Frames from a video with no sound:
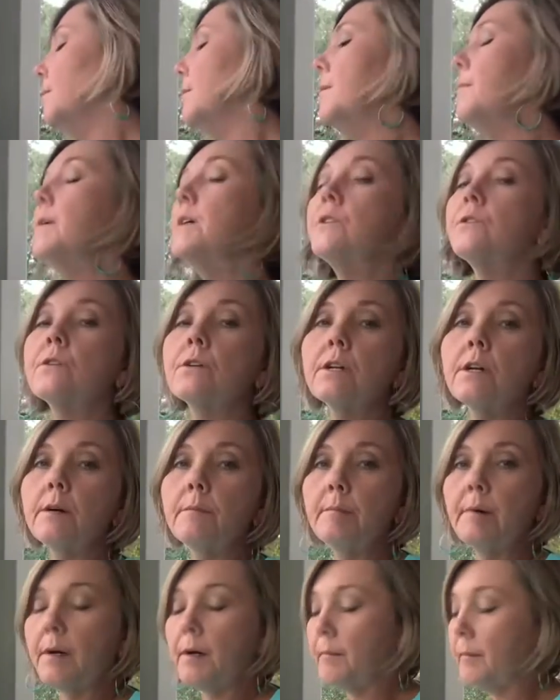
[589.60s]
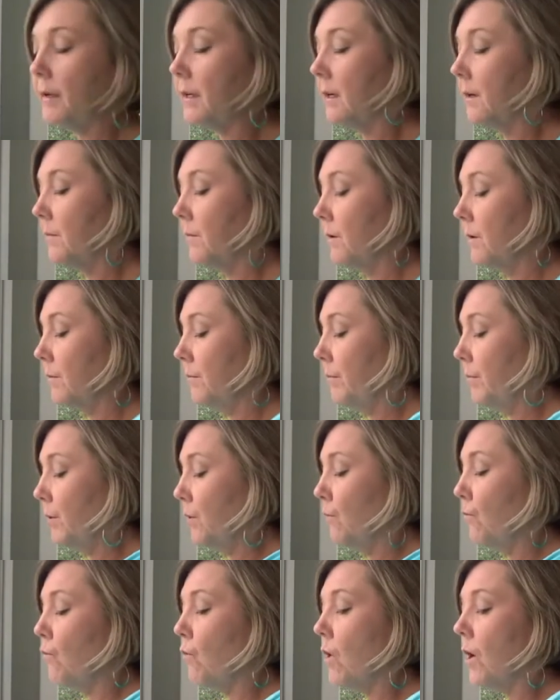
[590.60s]
measure cup up and I'm gonna
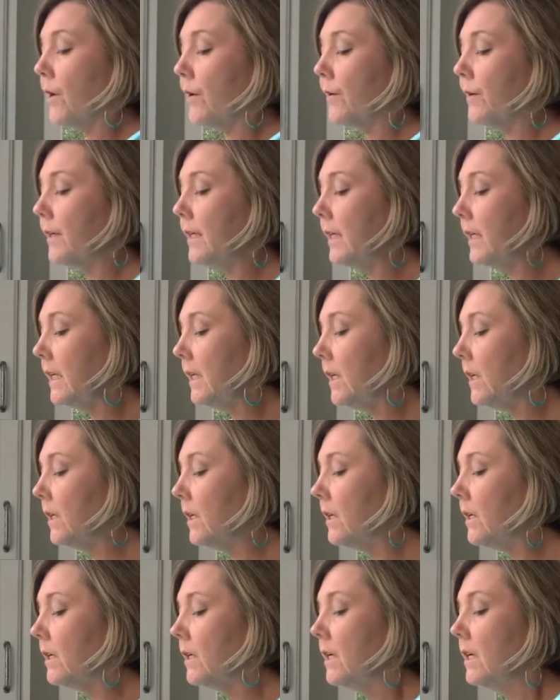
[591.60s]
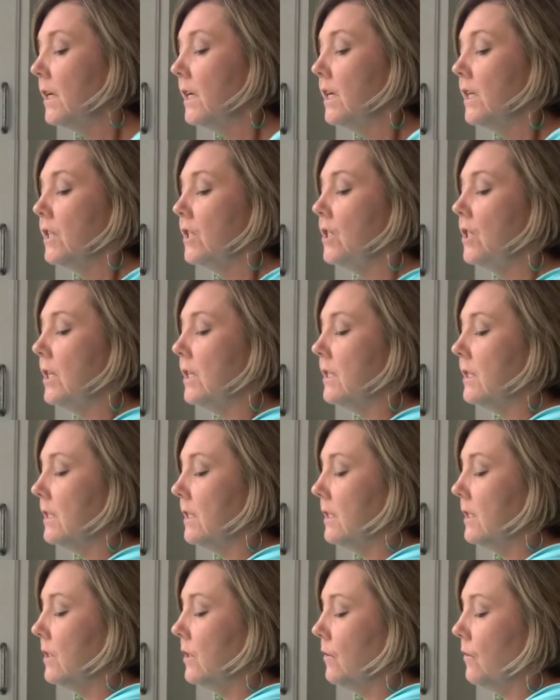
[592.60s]
put water in here just
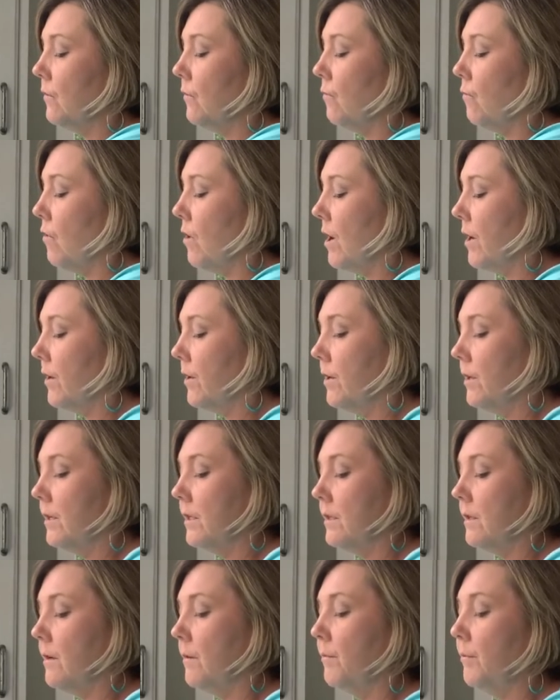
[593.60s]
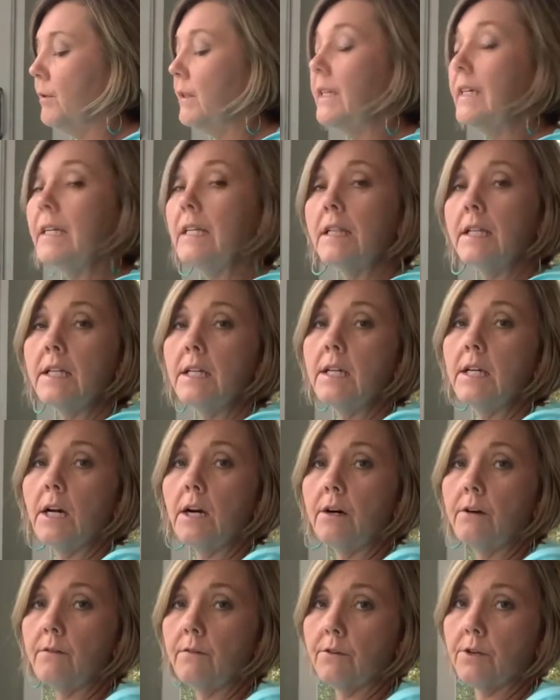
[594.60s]
until the water is completely
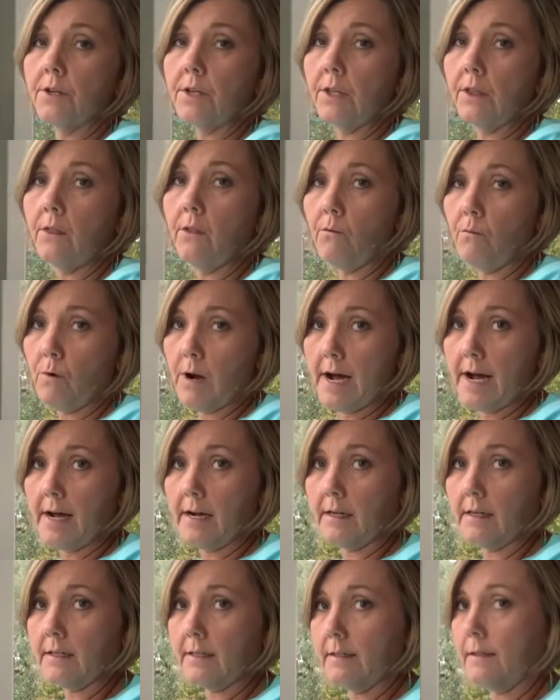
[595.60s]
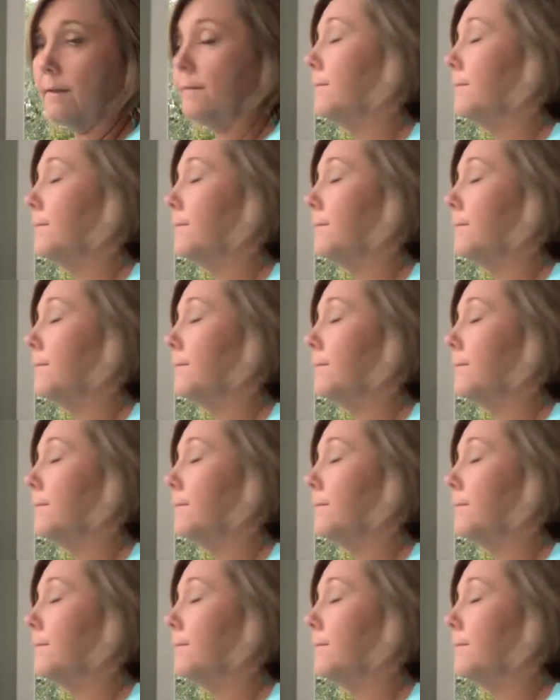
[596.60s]
covering the wax.